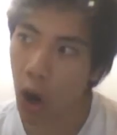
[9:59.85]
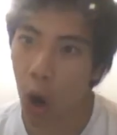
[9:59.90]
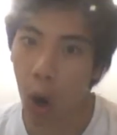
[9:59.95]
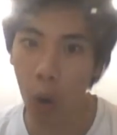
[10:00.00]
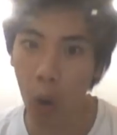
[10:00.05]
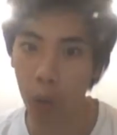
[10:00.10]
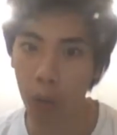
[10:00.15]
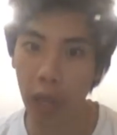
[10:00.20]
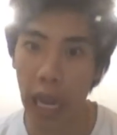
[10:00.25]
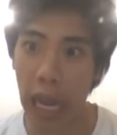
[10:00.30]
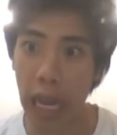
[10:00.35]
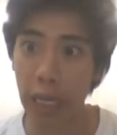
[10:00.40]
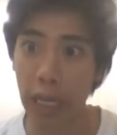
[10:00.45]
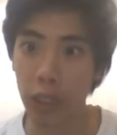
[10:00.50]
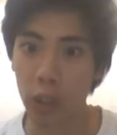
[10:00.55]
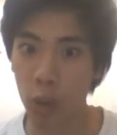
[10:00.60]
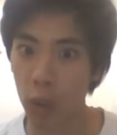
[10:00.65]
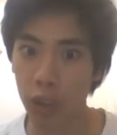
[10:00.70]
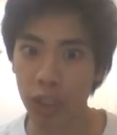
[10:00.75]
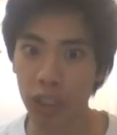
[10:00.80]
or they
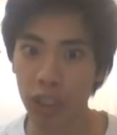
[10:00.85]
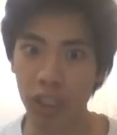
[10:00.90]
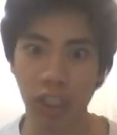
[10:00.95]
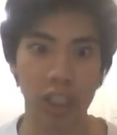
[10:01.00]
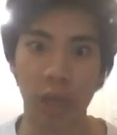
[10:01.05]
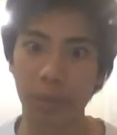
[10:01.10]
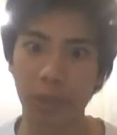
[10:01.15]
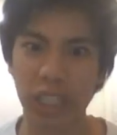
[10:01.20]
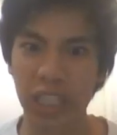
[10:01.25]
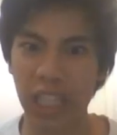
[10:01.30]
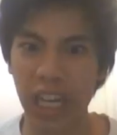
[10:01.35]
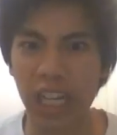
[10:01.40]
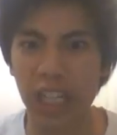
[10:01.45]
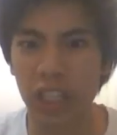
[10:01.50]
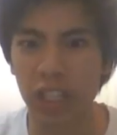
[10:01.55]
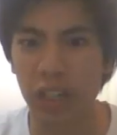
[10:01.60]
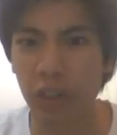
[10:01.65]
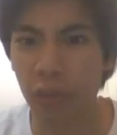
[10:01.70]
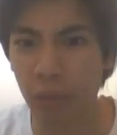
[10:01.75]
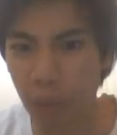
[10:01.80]
endorse the
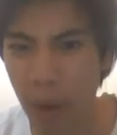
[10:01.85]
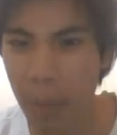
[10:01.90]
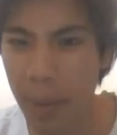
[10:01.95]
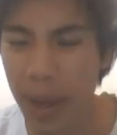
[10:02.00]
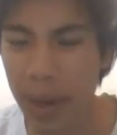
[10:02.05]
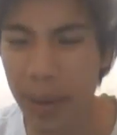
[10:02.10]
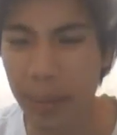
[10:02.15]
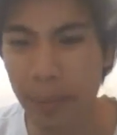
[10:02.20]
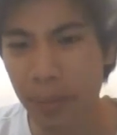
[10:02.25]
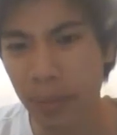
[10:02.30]
subjugation of women.